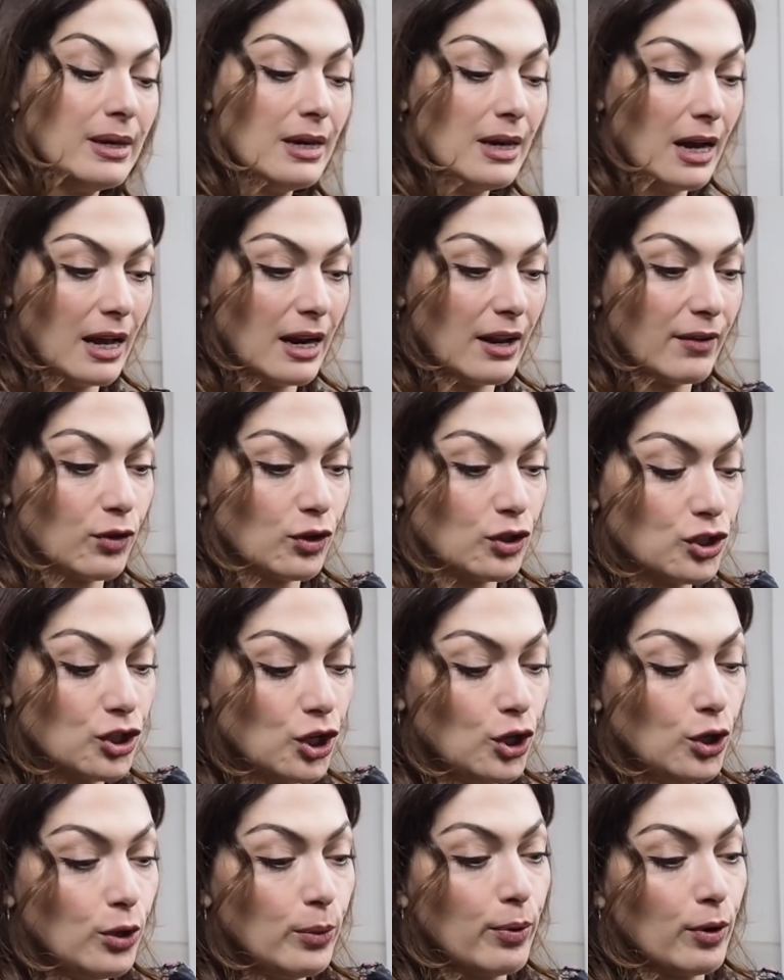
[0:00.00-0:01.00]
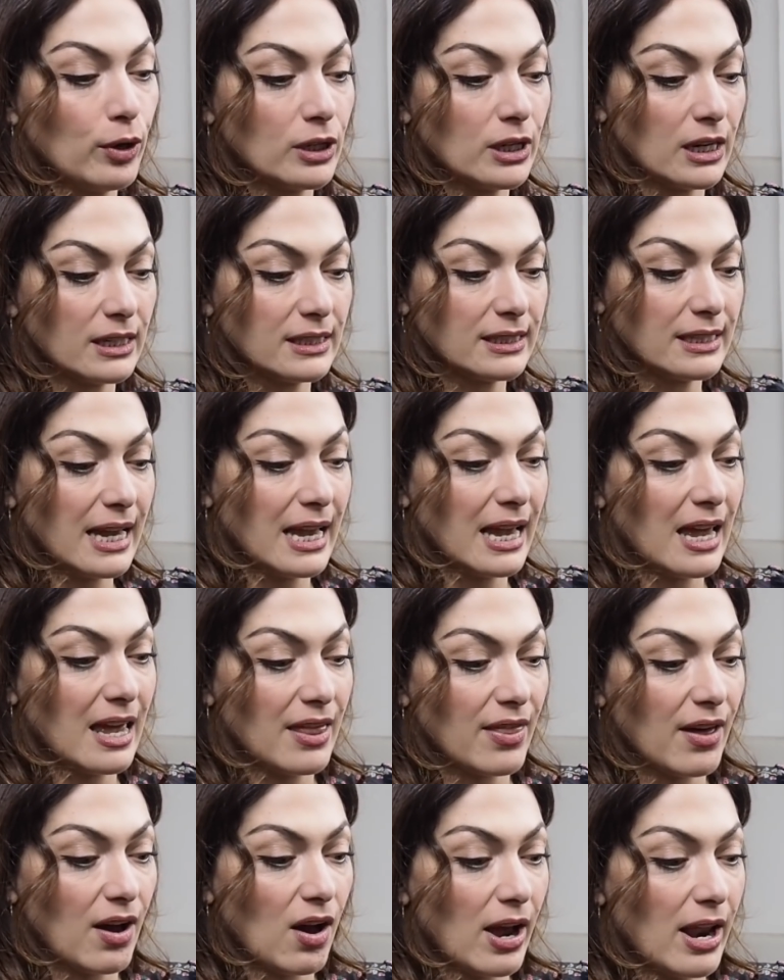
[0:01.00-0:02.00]
And I've got 2 products here
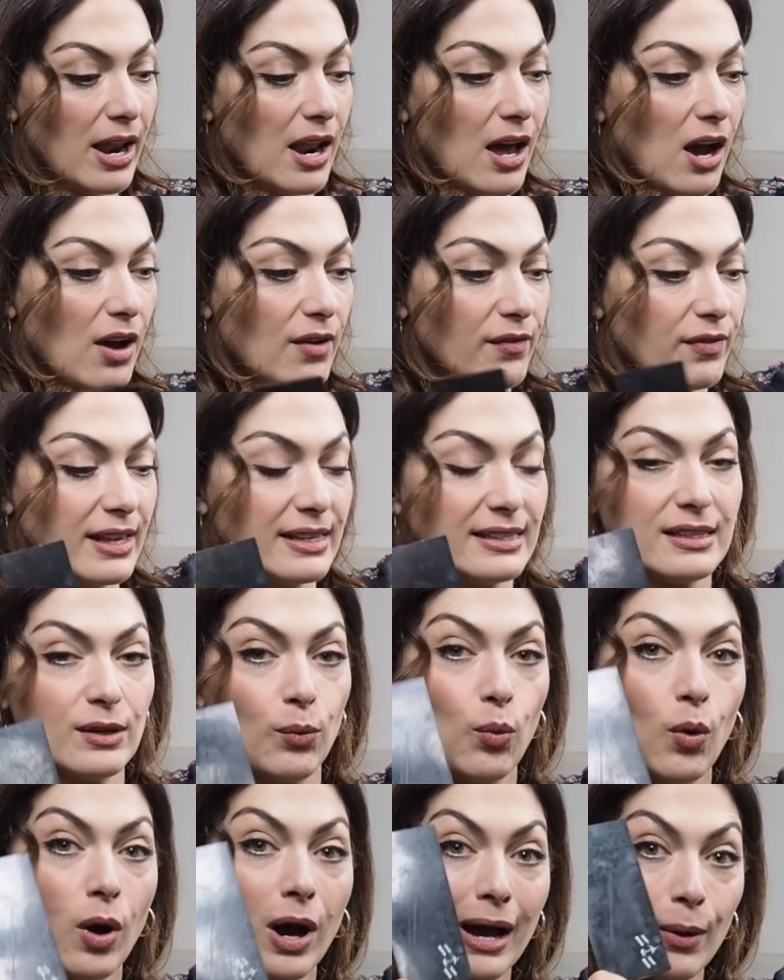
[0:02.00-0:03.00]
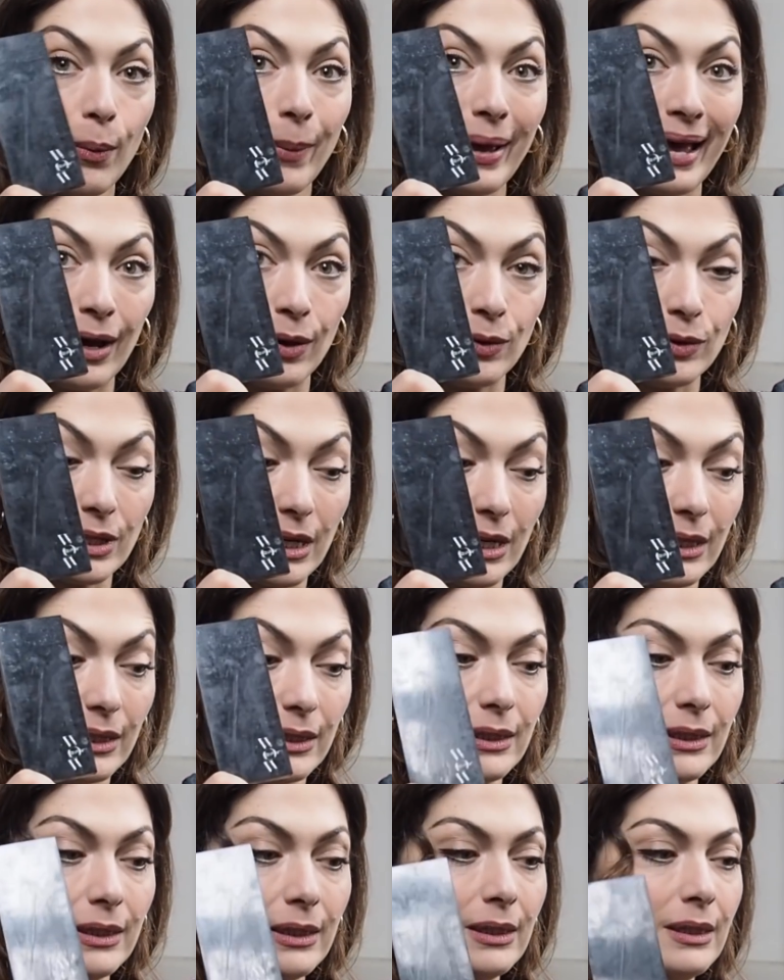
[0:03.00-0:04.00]
that I love. There's the Wow Powder,
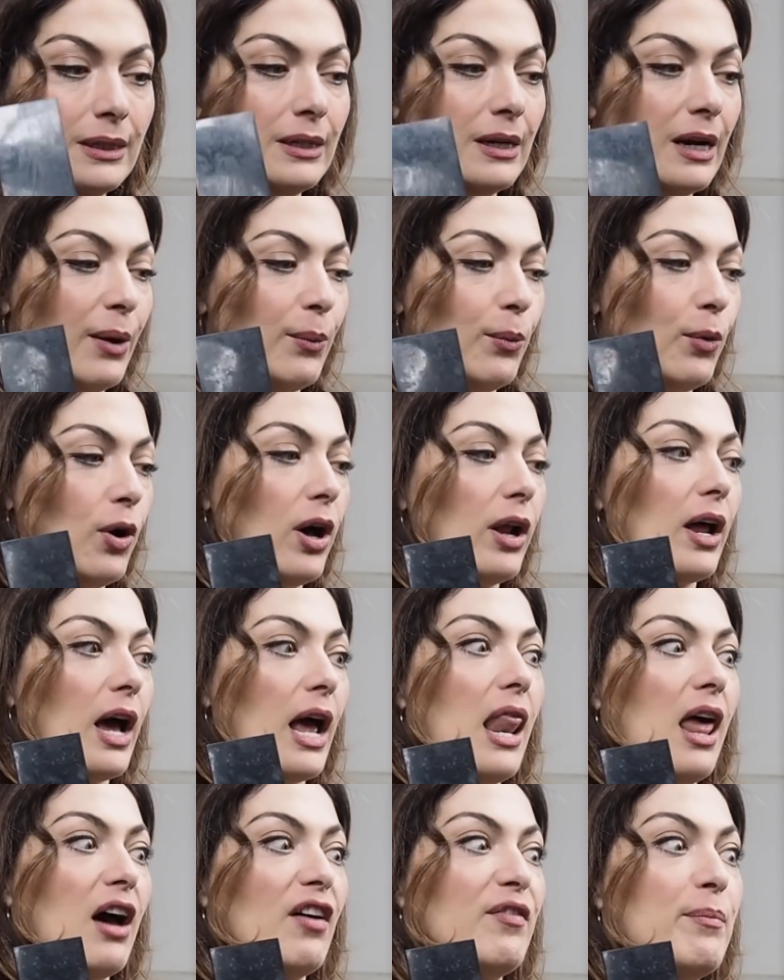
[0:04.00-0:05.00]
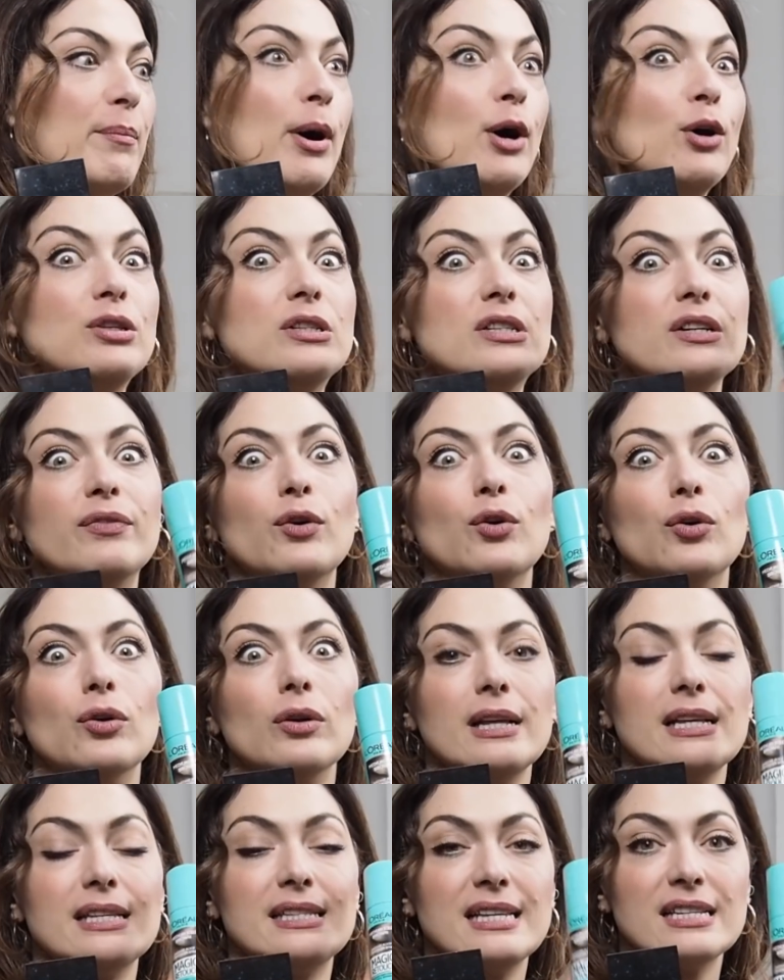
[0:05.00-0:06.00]
and what I love most of all
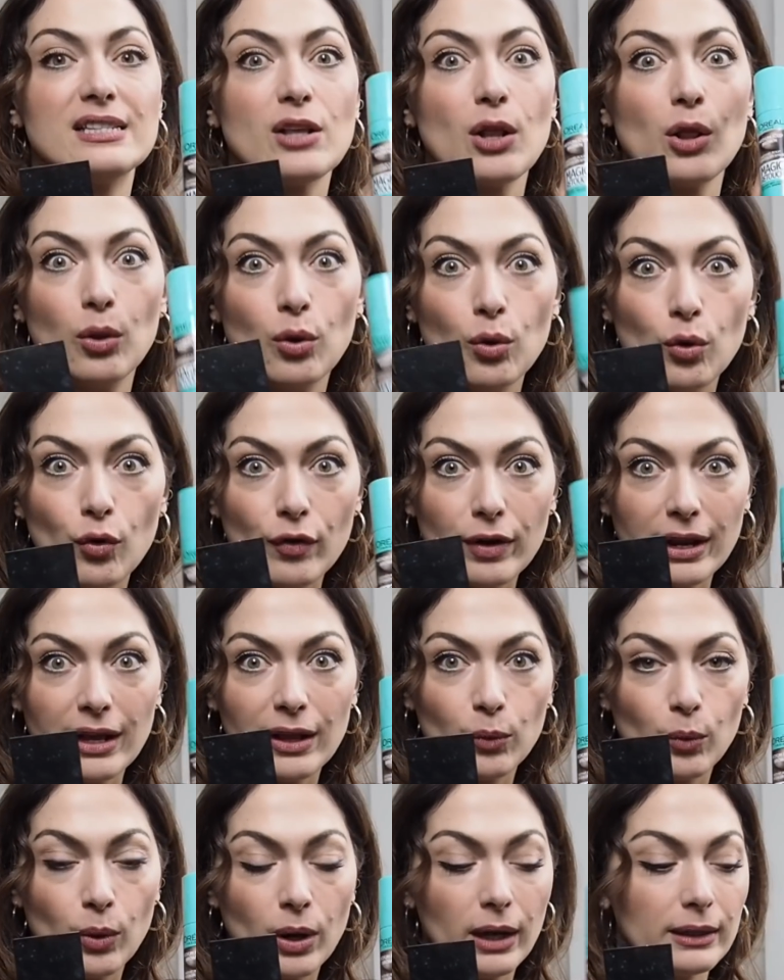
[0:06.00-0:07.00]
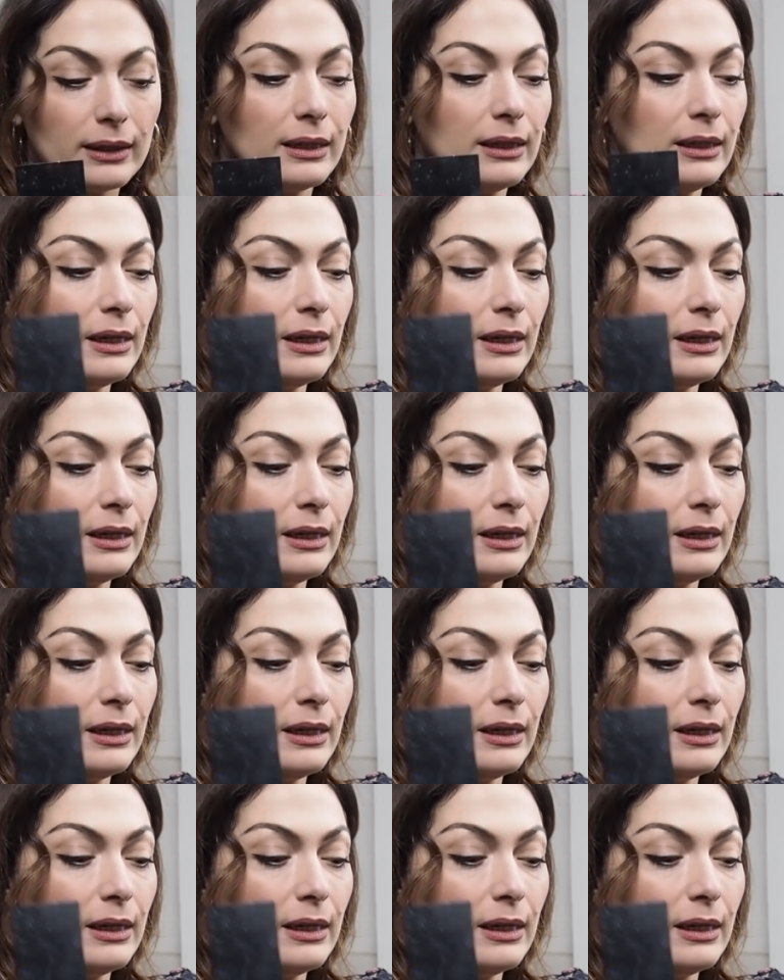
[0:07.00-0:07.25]
is this L'Oreal one.